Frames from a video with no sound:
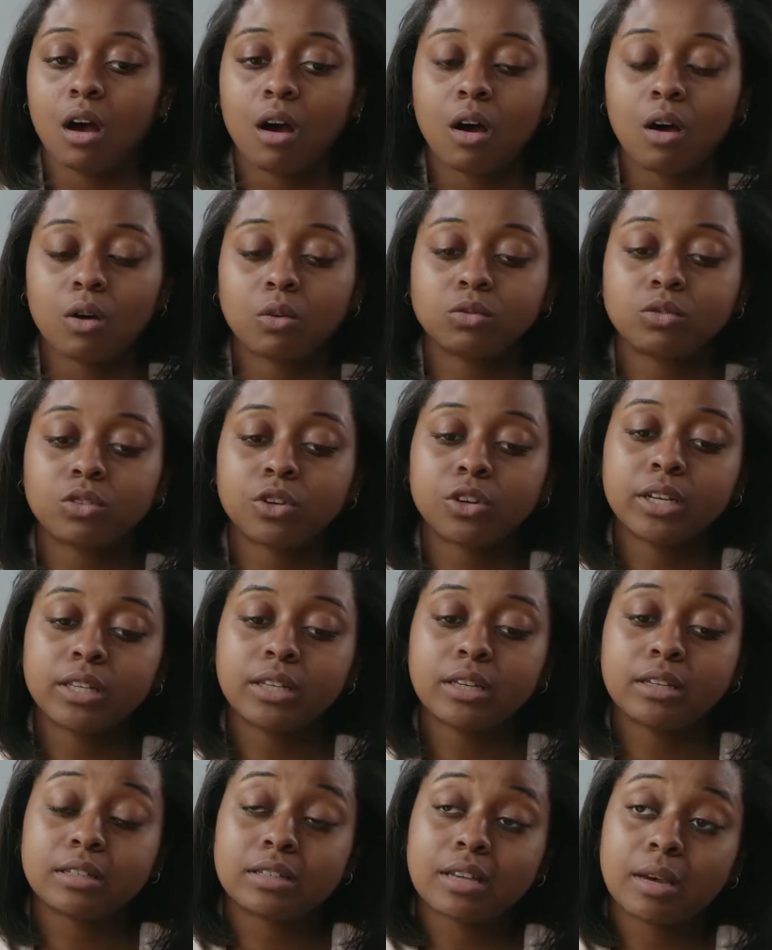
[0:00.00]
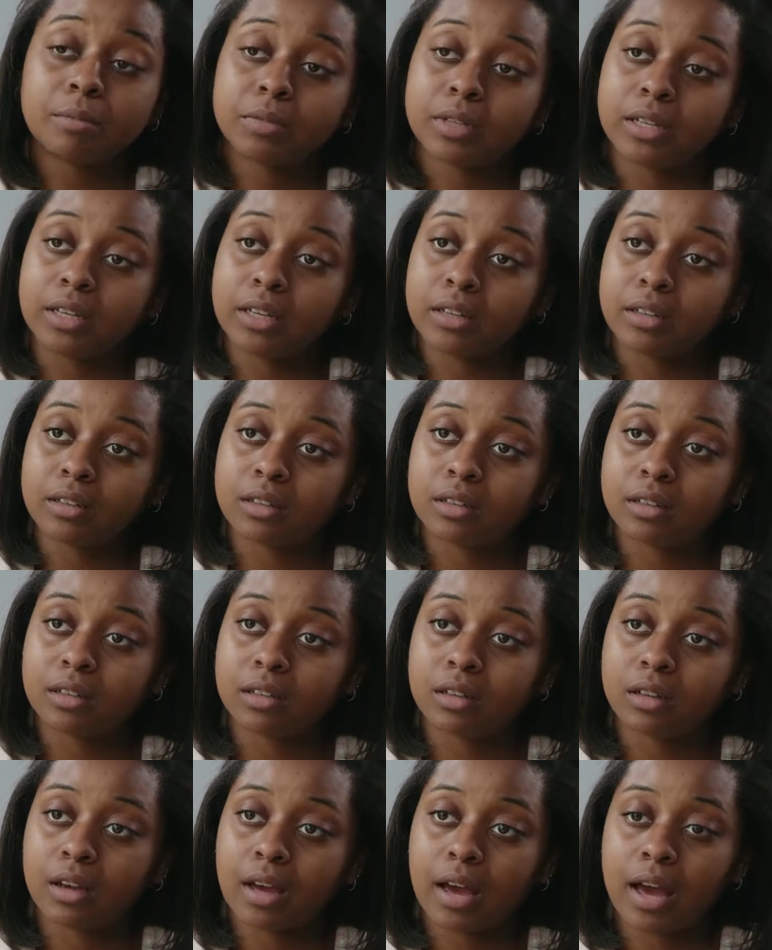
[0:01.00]
Well, during the assembly,
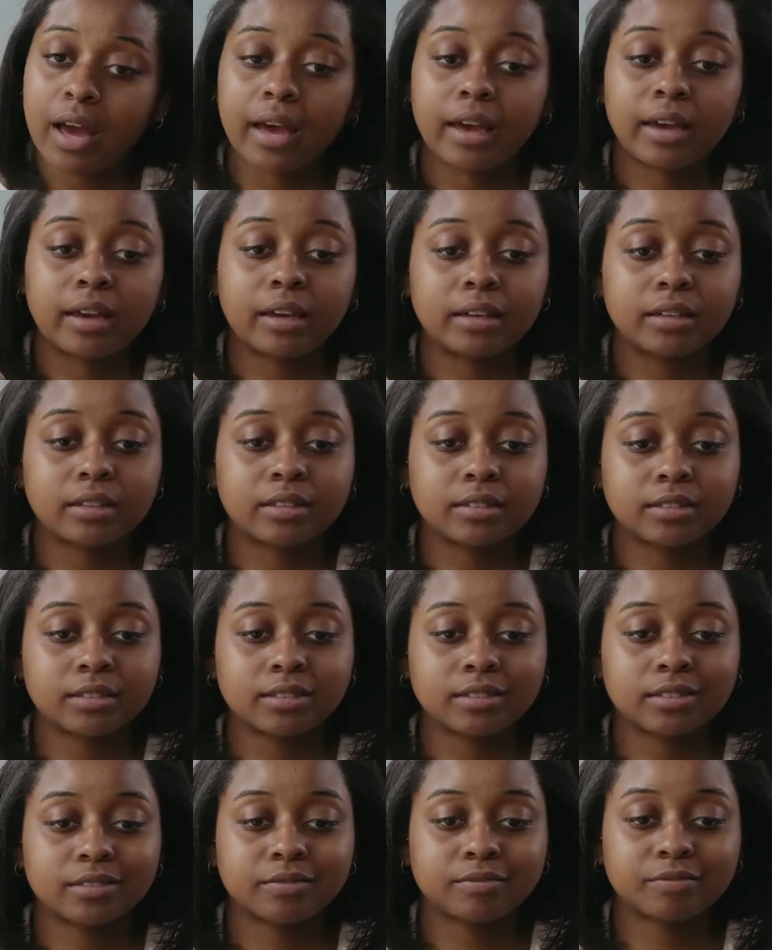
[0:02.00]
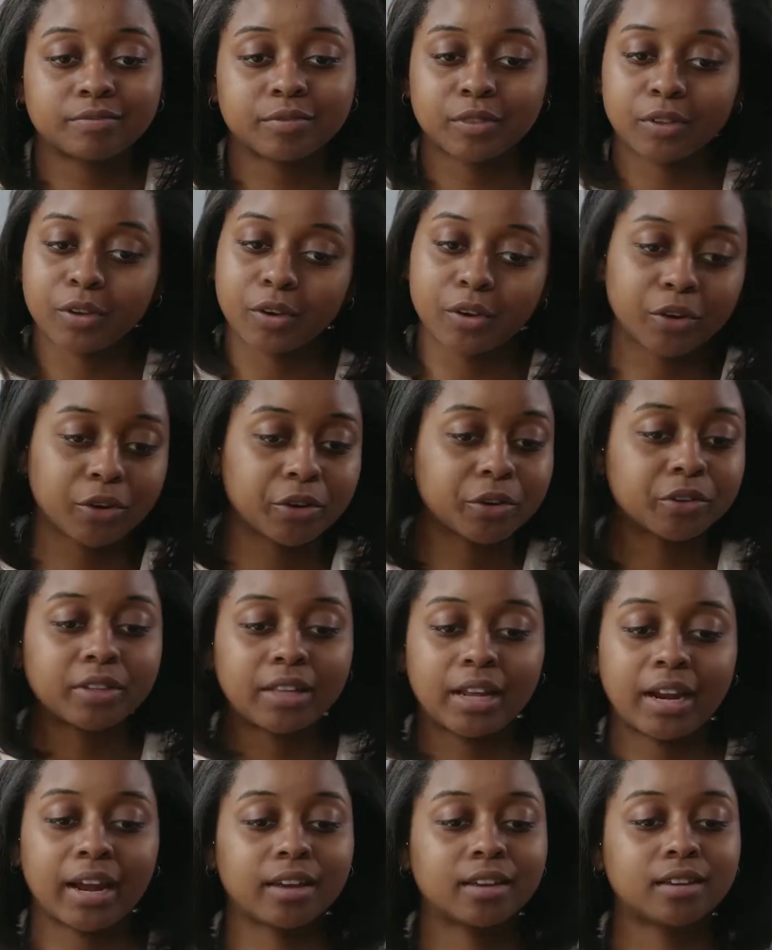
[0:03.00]
I heard
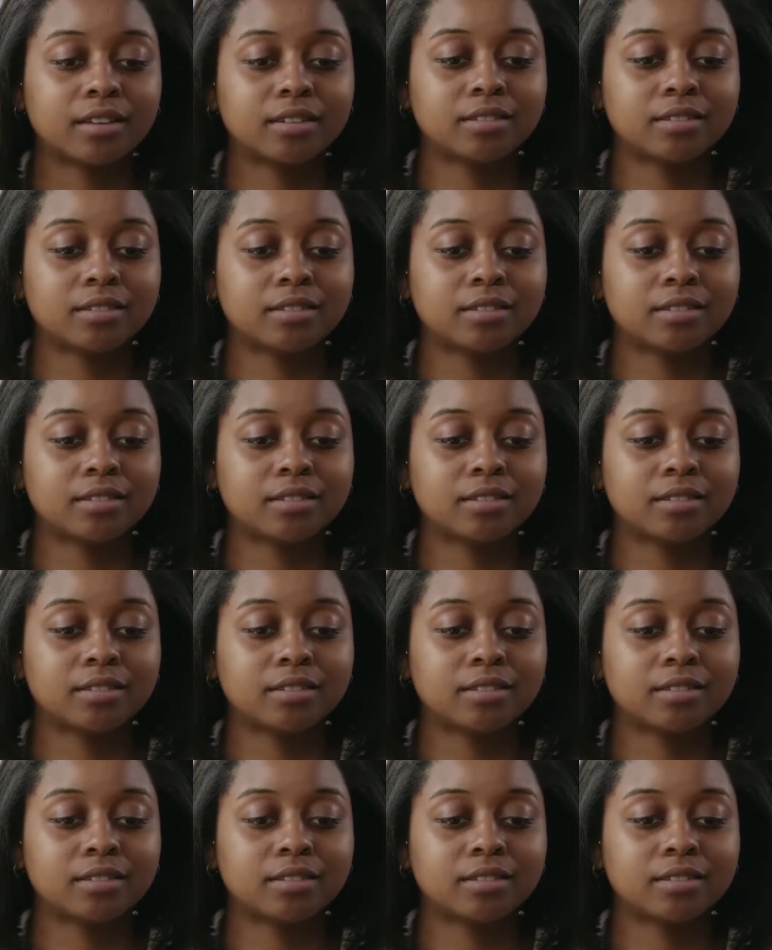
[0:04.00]
that I could